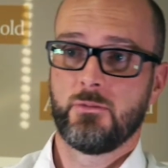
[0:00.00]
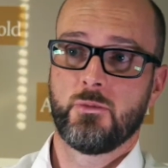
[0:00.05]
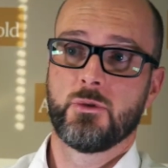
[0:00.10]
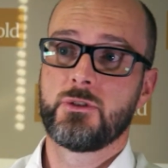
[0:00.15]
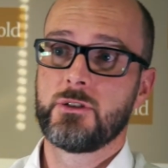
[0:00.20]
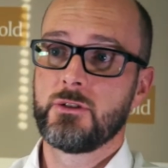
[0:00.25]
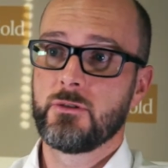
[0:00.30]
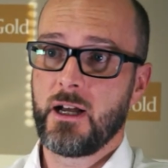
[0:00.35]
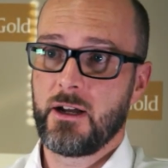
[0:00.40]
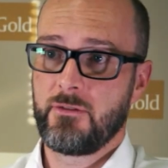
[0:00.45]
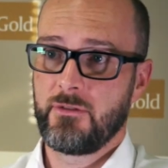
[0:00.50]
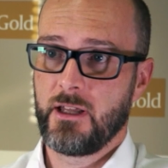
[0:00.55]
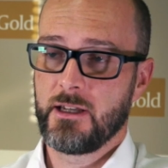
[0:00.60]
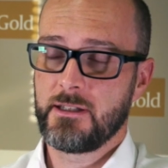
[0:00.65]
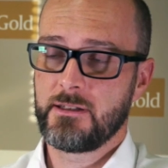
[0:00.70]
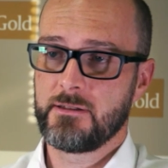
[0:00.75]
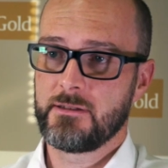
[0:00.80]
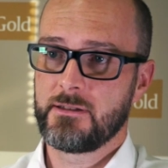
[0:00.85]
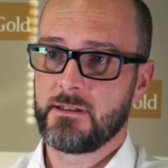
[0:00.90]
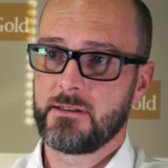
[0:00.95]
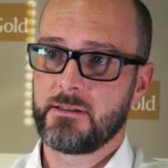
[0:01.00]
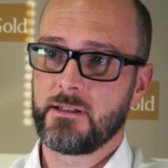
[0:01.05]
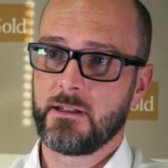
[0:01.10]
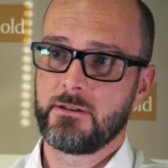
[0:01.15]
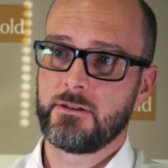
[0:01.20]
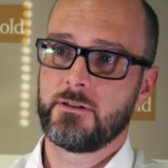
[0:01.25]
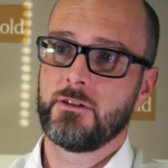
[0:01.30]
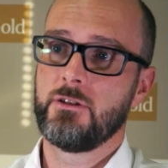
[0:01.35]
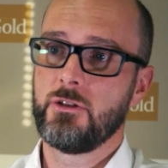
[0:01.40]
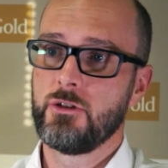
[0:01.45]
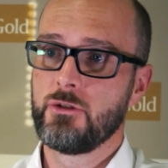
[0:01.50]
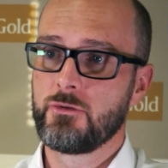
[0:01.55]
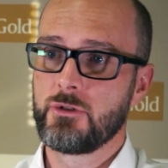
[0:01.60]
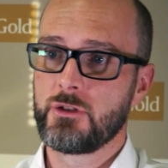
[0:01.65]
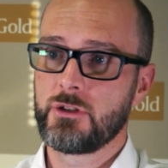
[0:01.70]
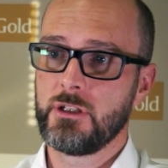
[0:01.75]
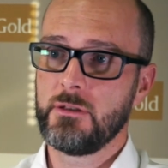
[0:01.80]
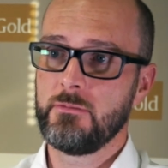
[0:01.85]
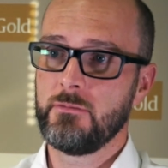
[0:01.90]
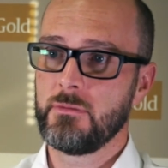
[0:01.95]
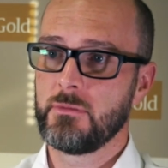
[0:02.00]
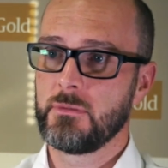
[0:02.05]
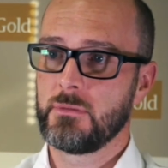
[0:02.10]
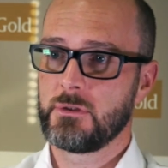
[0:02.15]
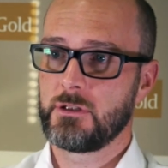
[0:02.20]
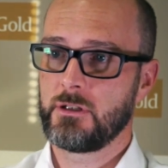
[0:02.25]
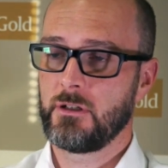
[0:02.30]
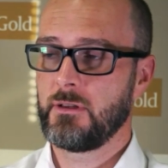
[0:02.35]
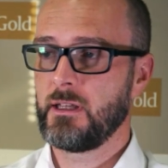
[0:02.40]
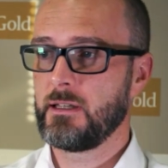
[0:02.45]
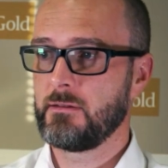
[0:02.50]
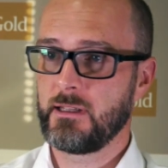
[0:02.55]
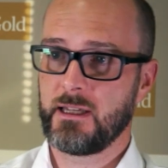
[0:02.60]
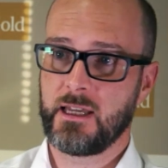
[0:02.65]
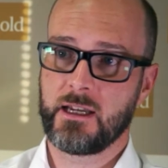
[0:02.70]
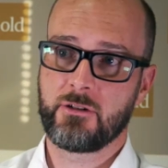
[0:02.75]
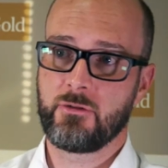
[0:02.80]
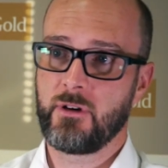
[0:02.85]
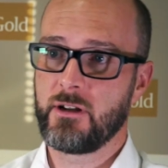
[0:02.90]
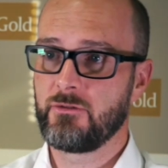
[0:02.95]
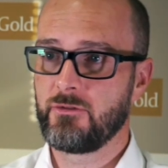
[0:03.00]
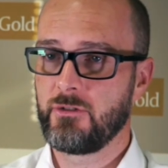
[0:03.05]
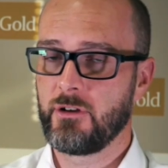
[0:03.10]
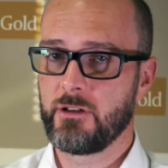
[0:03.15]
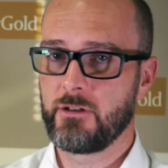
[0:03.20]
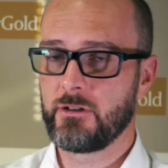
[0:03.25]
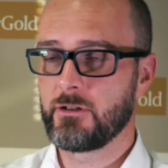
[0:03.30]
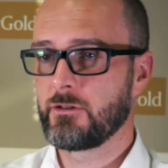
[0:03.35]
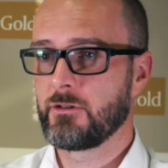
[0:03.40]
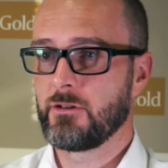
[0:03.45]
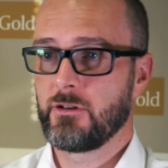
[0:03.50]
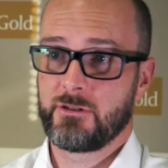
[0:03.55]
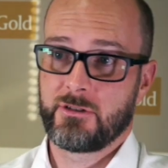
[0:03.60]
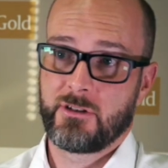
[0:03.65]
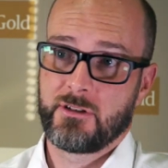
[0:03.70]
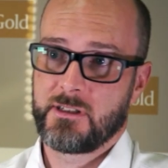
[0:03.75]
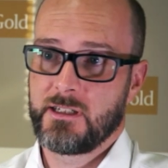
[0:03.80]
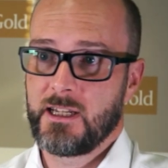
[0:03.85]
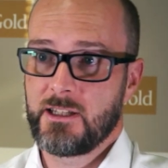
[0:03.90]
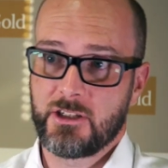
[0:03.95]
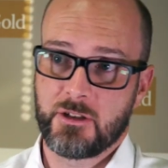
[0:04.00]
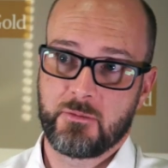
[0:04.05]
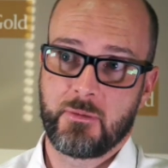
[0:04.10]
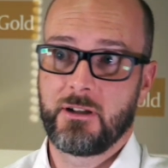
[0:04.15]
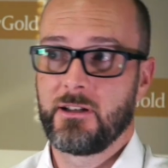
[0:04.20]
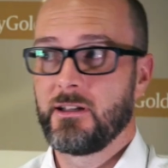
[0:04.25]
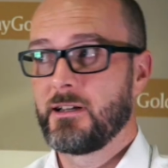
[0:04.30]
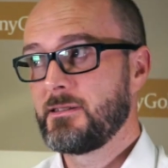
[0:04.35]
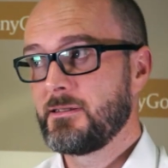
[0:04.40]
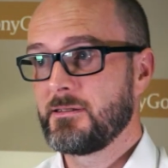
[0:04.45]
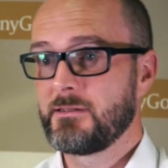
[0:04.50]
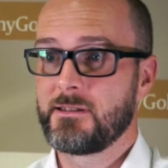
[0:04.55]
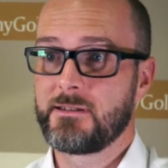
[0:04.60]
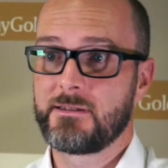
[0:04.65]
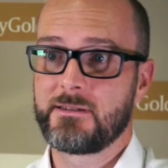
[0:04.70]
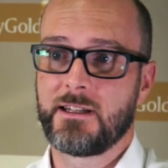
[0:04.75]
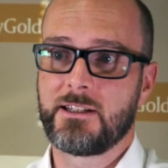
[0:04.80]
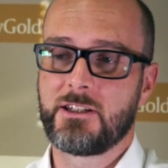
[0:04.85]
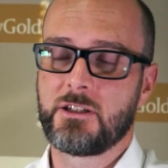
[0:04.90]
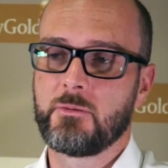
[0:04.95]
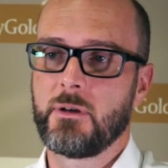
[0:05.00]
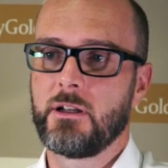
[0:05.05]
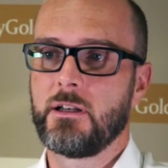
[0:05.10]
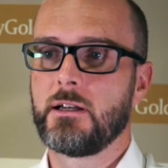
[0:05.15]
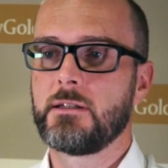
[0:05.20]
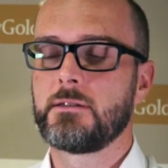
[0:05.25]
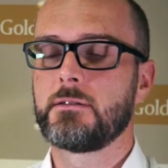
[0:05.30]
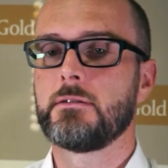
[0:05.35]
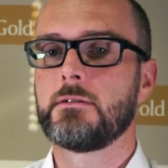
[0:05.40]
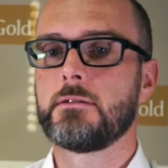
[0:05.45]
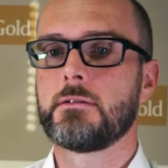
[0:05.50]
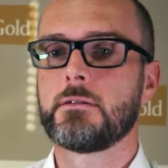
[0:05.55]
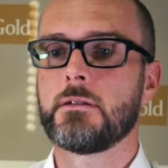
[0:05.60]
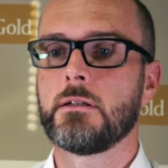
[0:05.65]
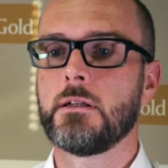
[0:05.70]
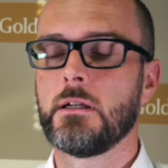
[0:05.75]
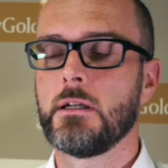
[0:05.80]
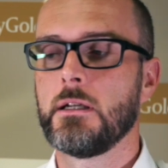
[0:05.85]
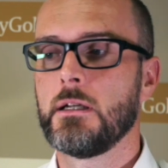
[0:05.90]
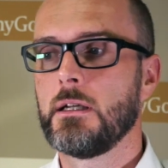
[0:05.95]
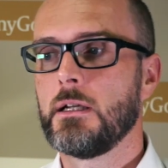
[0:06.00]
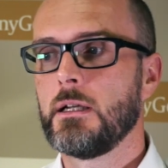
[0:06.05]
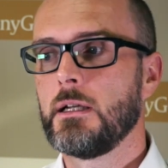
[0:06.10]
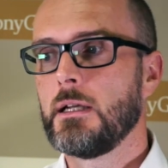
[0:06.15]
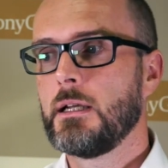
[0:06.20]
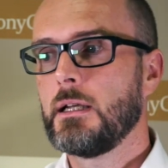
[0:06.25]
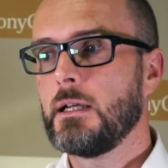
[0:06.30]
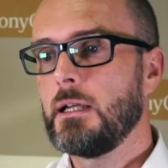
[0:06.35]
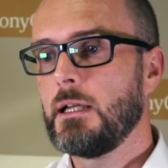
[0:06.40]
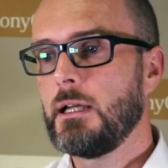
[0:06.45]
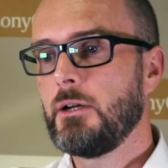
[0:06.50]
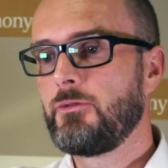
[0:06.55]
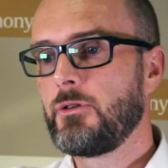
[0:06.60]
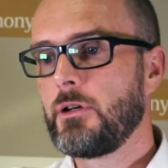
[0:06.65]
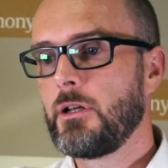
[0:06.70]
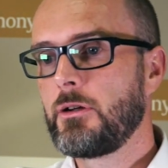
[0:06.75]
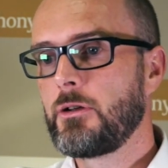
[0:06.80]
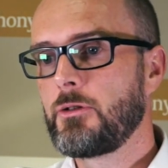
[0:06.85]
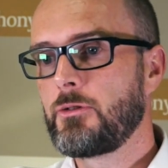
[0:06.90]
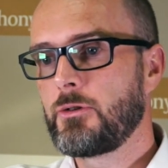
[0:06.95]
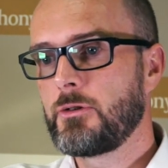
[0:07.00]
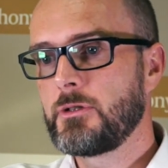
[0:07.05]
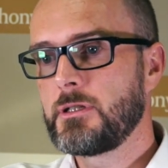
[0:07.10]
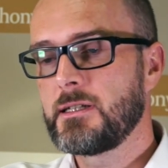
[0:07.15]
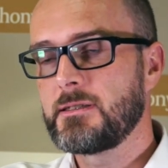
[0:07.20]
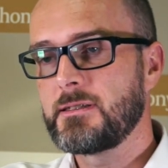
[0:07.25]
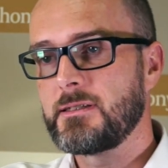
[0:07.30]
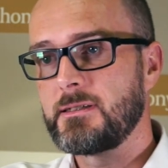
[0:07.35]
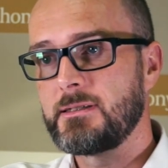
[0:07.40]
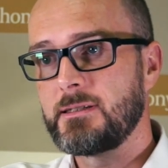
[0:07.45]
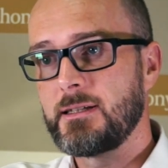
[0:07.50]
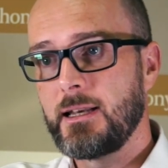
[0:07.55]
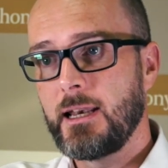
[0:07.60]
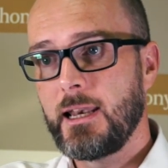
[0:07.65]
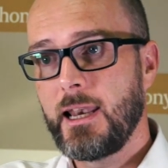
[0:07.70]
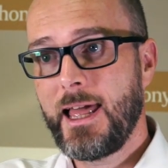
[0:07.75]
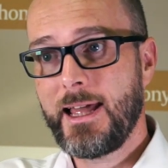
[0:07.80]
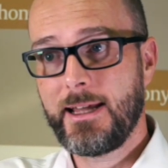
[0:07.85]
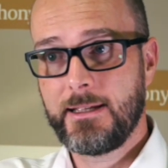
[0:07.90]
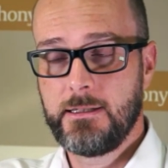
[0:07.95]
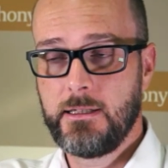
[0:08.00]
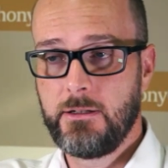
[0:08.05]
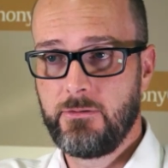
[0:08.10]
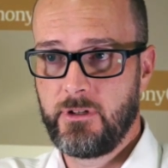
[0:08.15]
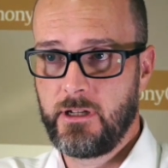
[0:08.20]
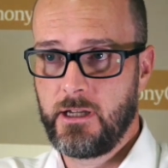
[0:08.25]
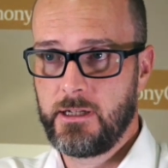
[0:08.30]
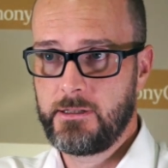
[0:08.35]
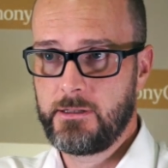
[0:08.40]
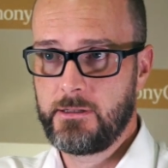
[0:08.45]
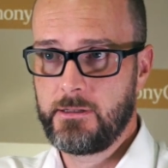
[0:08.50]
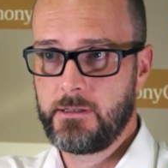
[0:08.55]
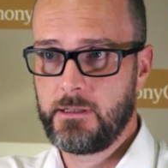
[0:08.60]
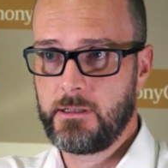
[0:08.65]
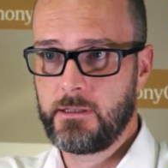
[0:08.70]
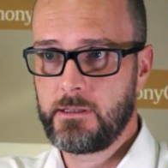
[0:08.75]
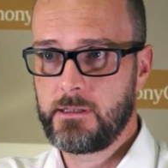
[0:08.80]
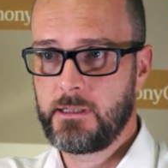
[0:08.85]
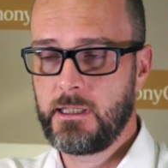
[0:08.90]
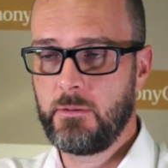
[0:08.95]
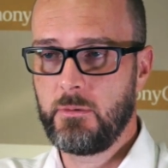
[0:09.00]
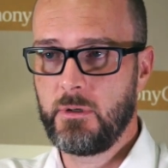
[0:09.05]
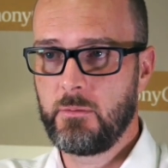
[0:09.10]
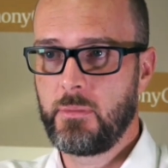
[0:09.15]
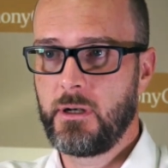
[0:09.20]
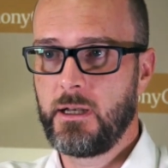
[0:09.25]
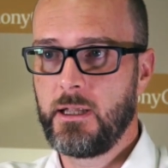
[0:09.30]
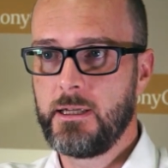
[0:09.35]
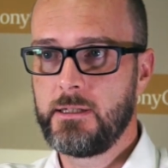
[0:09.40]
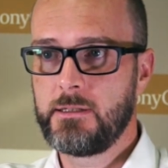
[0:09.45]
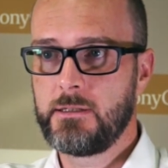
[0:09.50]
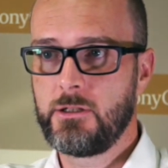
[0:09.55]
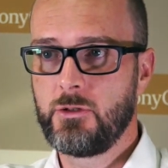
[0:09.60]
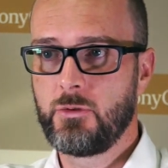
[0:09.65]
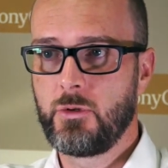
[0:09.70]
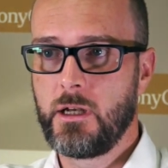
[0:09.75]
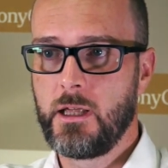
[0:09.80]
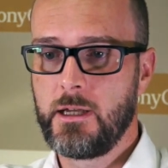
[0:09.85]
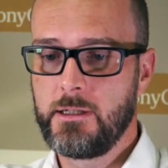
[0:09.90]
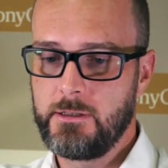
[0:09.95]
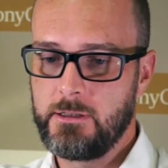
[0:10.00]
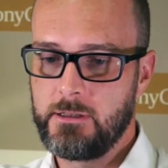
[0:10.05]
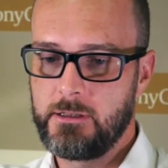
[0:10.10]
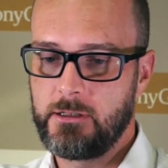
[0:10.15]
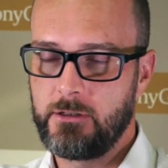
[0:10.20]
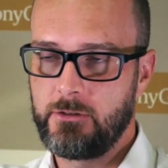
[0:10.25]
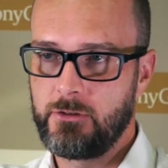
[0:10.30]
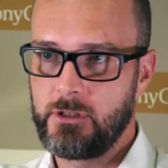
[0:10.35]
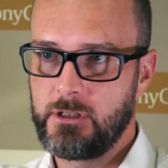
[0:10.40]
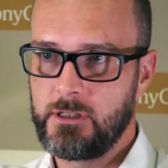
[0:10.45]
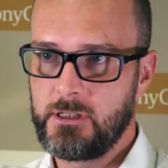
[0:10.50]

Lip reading: will still have licenses under the new regime, so they get grandfathered across because an HMO license is an HMO license. If a local authority has a selective licensing scheme in place and you're licensed on the